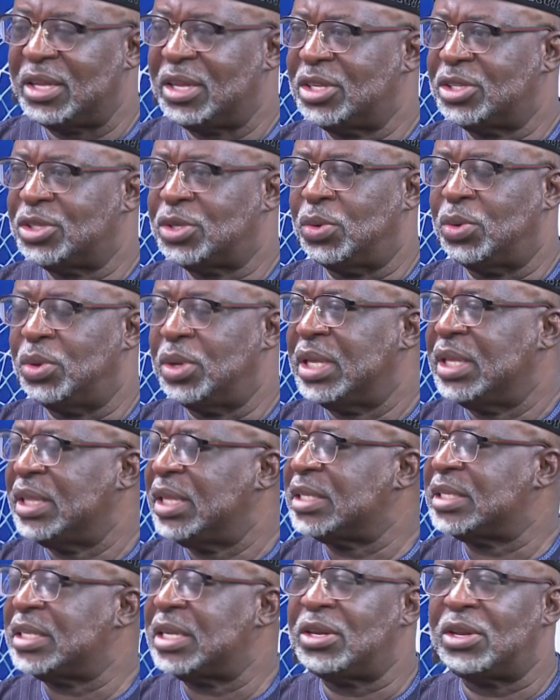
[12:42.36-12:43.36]
So
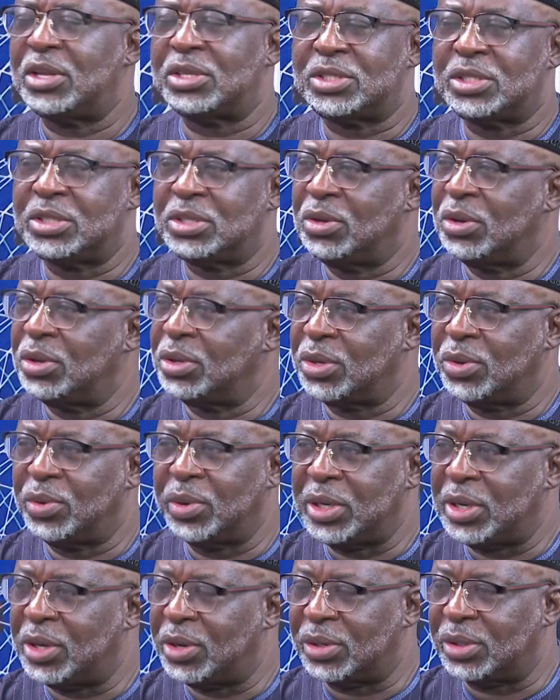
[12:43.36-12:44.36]
there's a lot
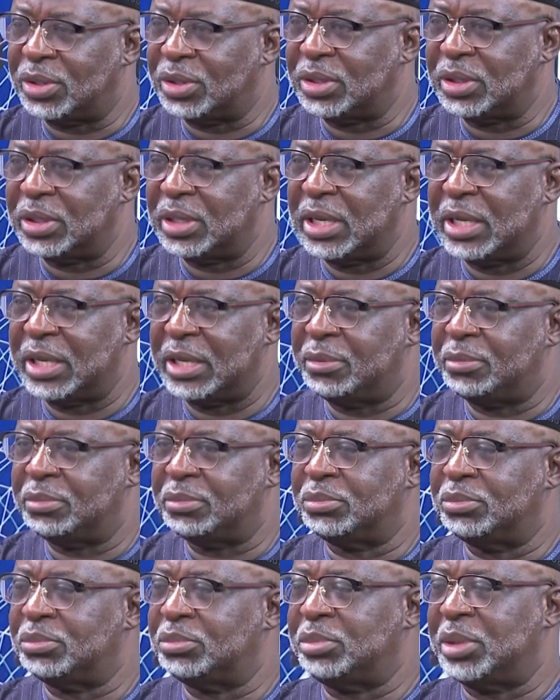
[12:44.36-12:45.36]
going
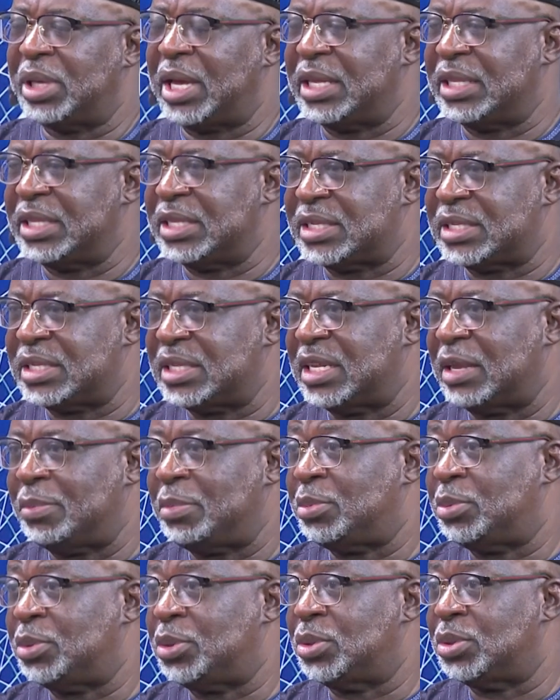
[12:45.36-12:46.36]
on behind the scene that
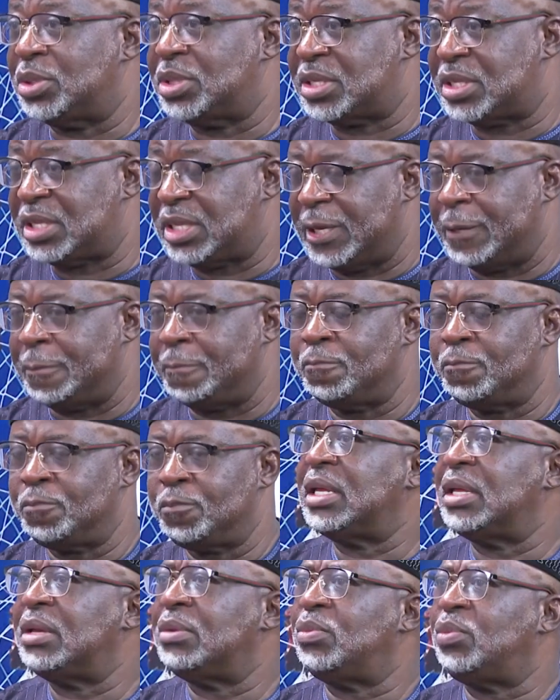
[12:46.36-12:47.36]
people don't see.
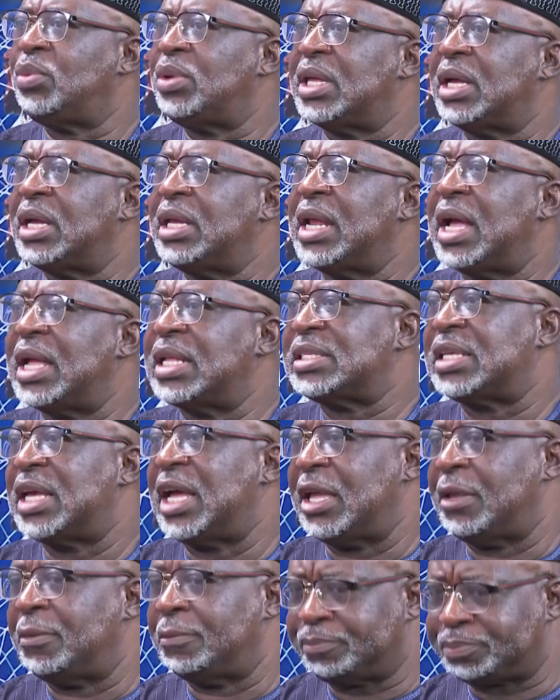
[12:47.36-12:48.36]
In our
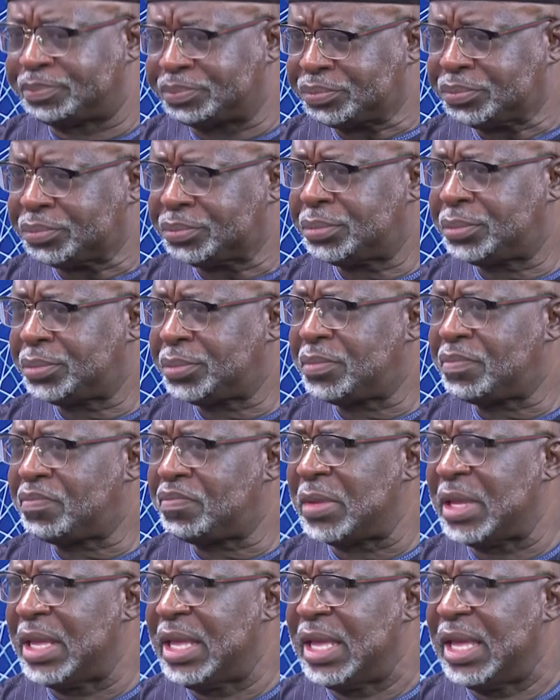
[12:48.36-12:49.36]
time,
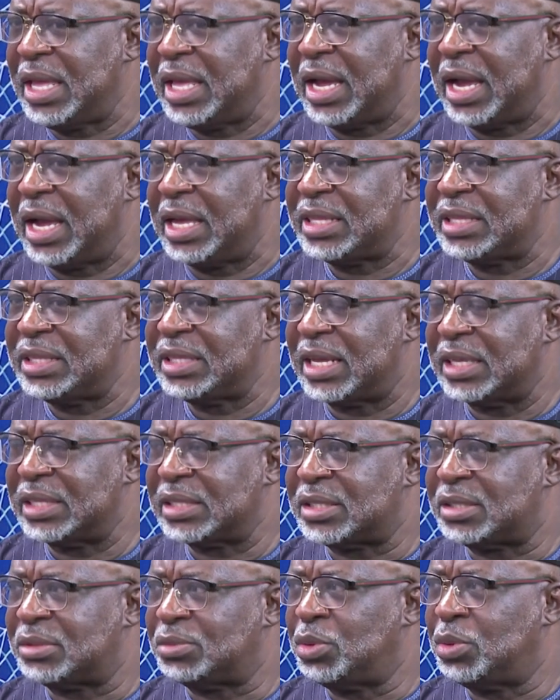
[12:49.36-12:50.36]
I think
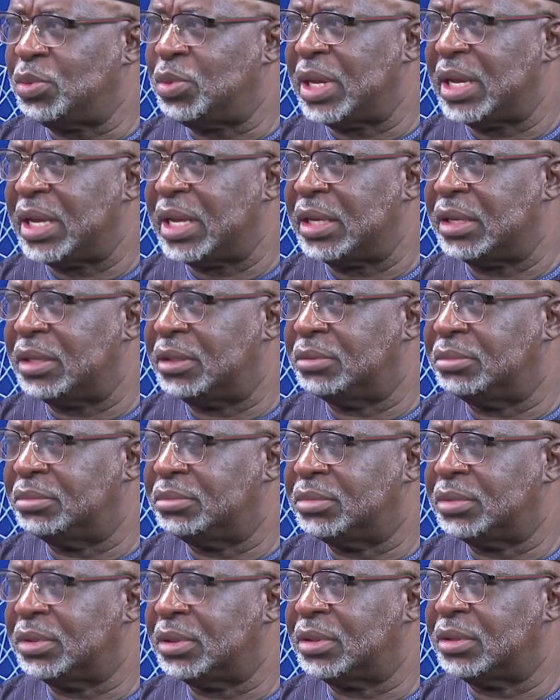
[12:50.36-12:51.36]
that we were
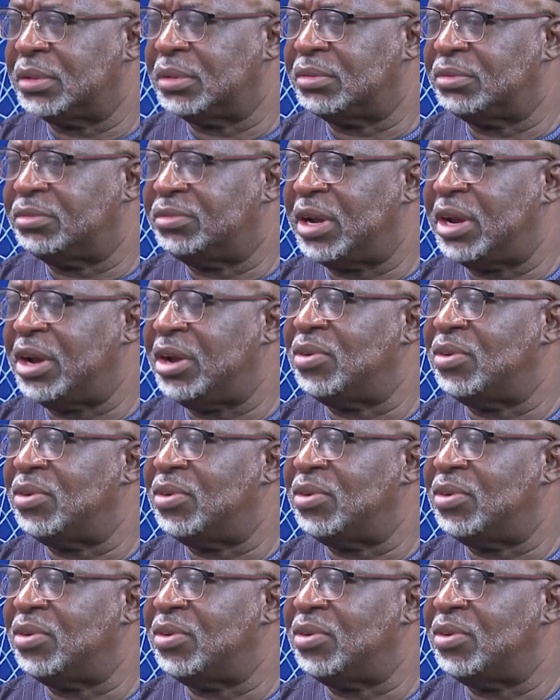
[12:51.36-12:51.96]
very